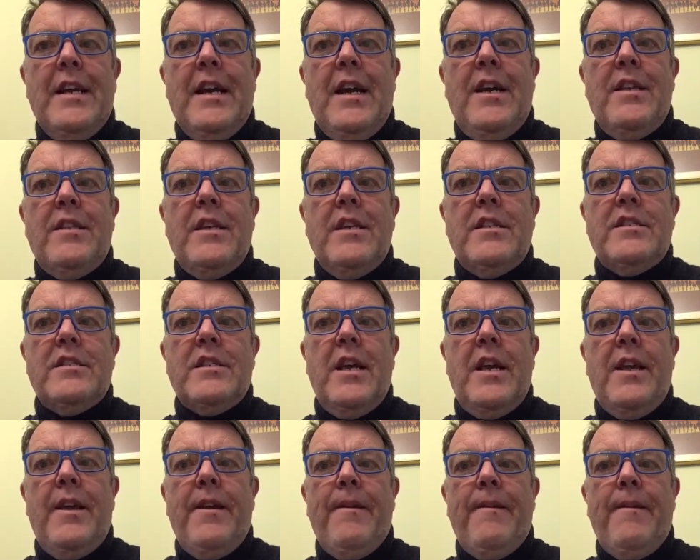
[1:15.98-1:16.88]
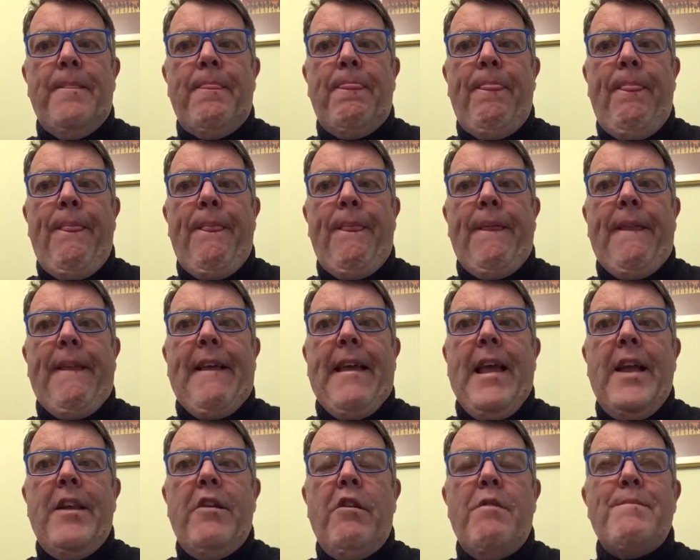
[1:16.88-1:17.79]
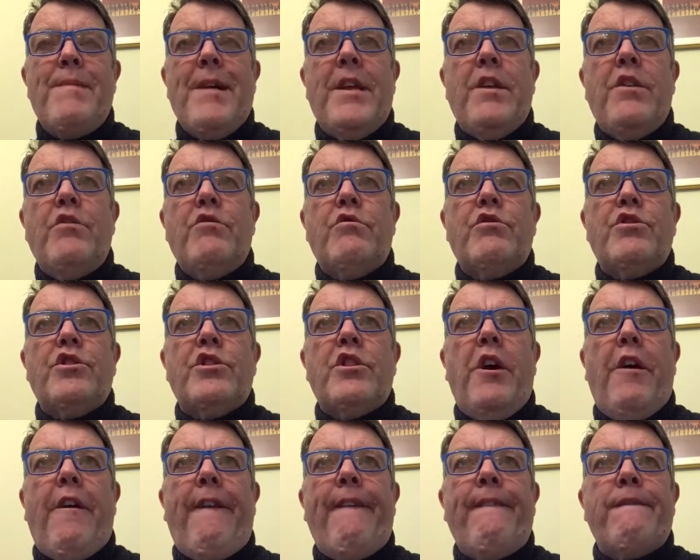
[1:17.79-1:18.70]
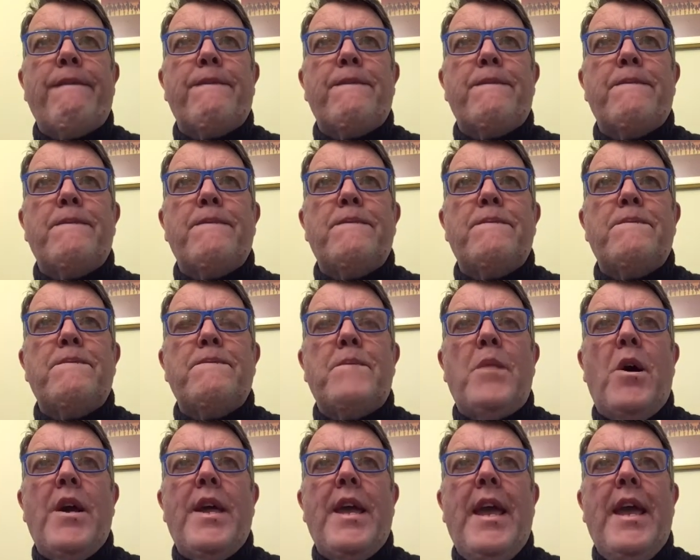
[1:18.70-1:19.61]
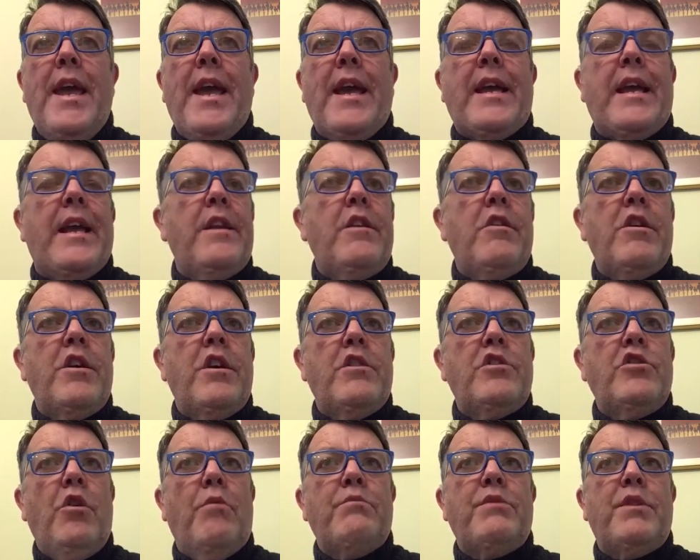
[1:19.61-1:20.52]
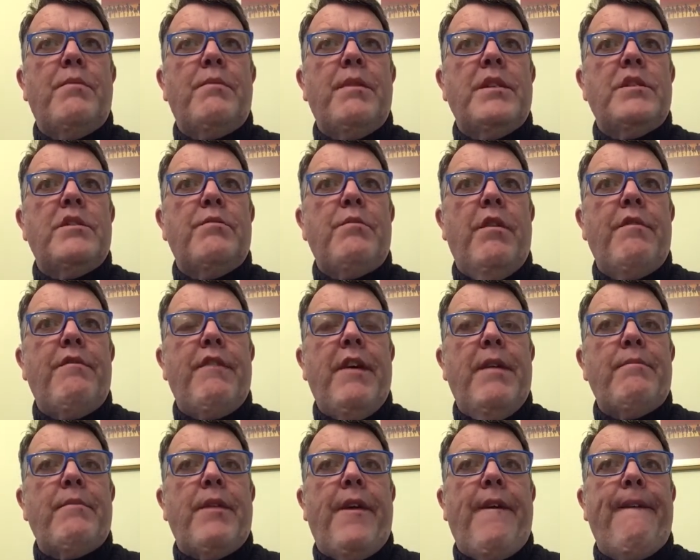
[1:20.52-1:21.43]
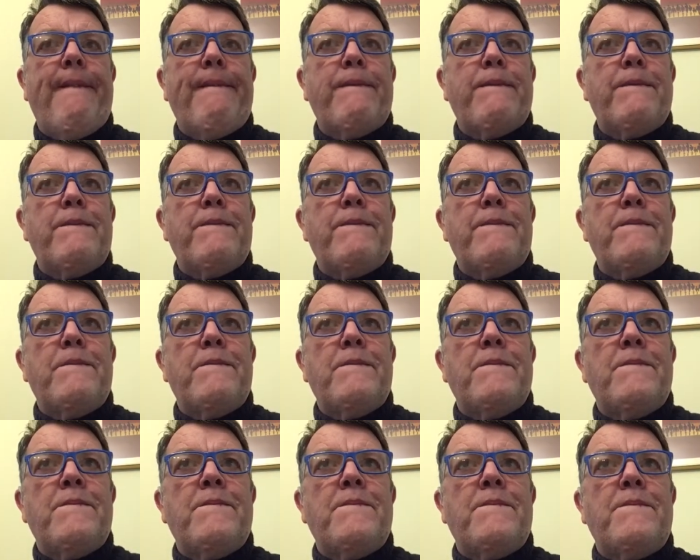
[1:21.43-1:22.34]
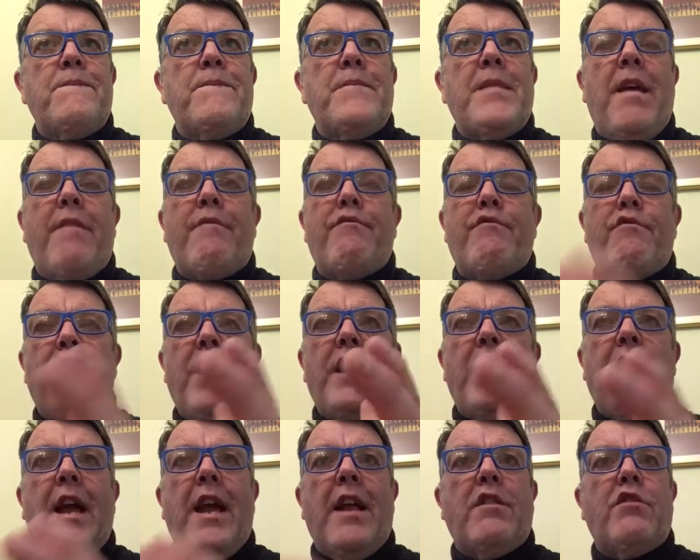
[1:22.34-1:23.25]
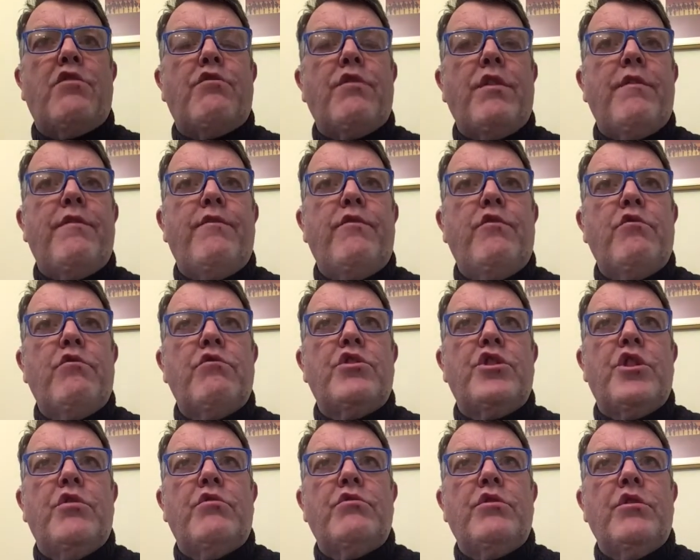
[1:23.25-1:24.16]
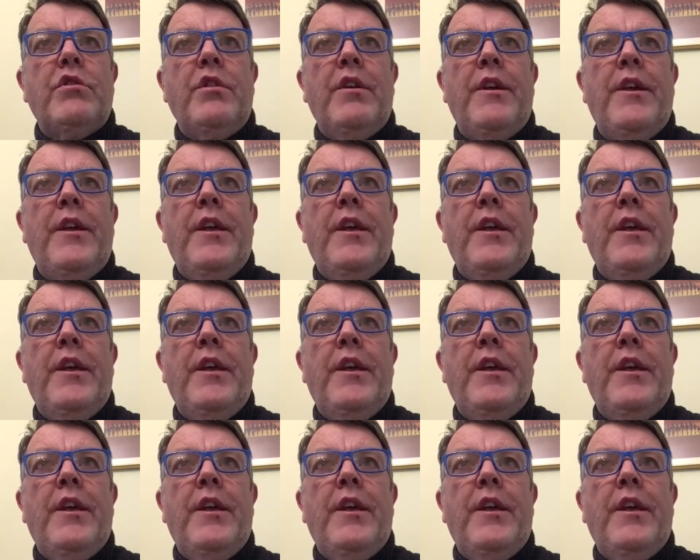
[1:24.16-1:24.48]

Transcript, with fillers: and they'd say, can I make your son my heir? Can I adopt him into my family? Now, Fred had three or four children.